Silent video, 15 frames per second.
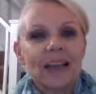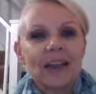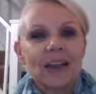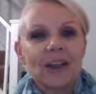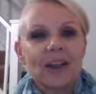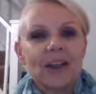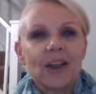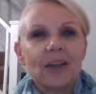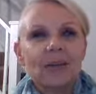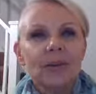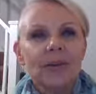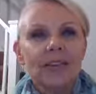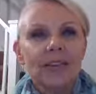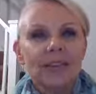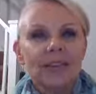
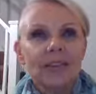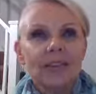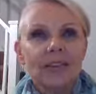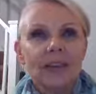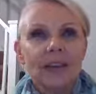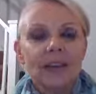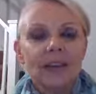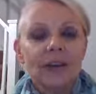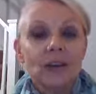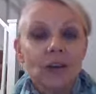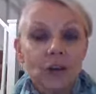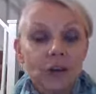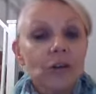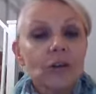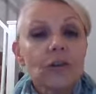It's
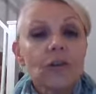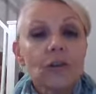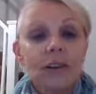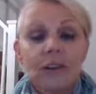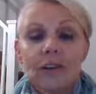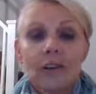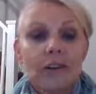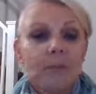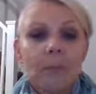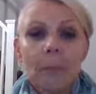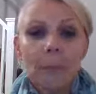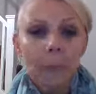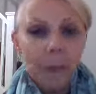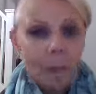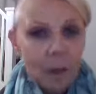children,
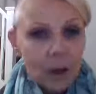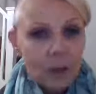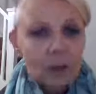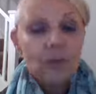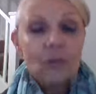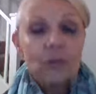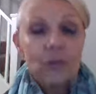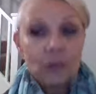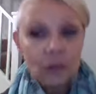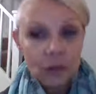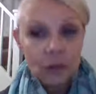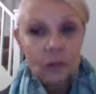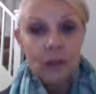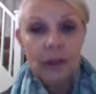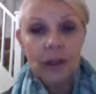most
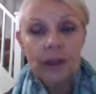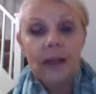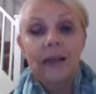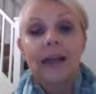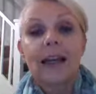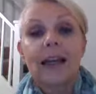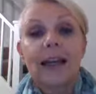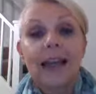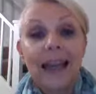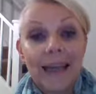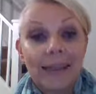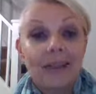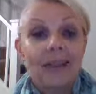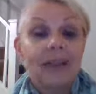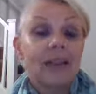children
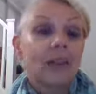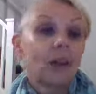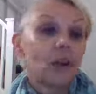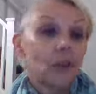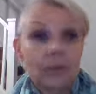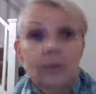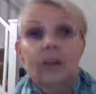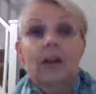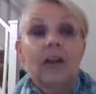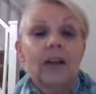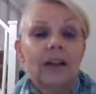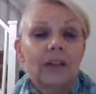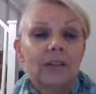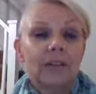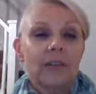in the
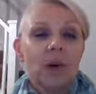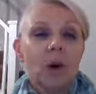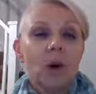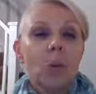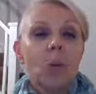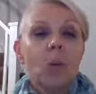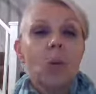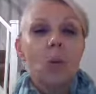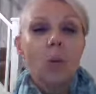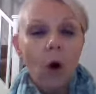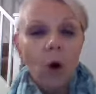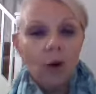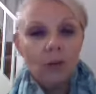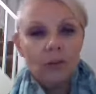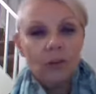universe
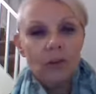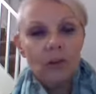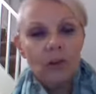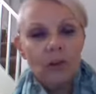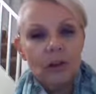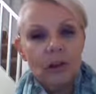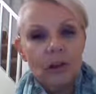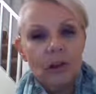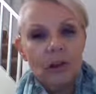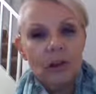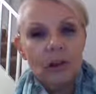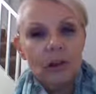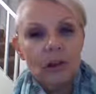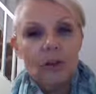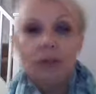want
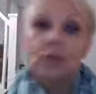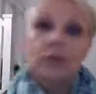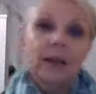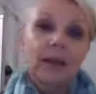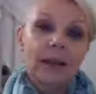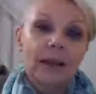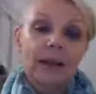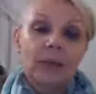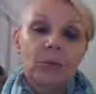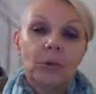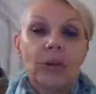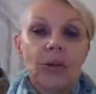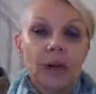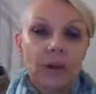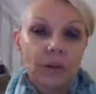to be
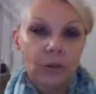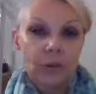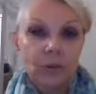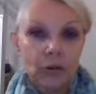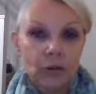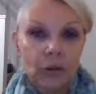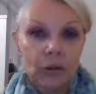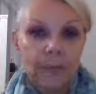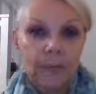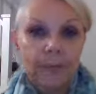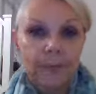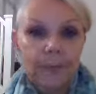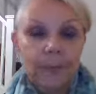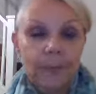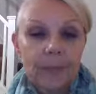with the other children.
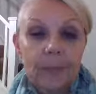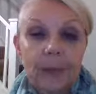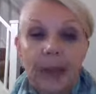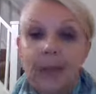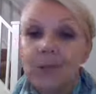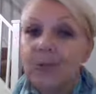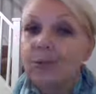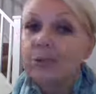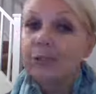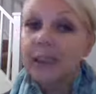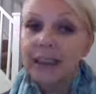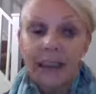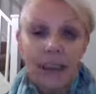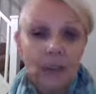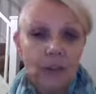They
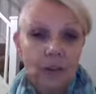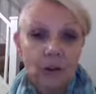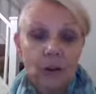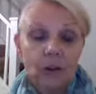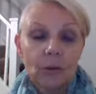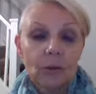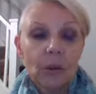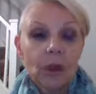really do.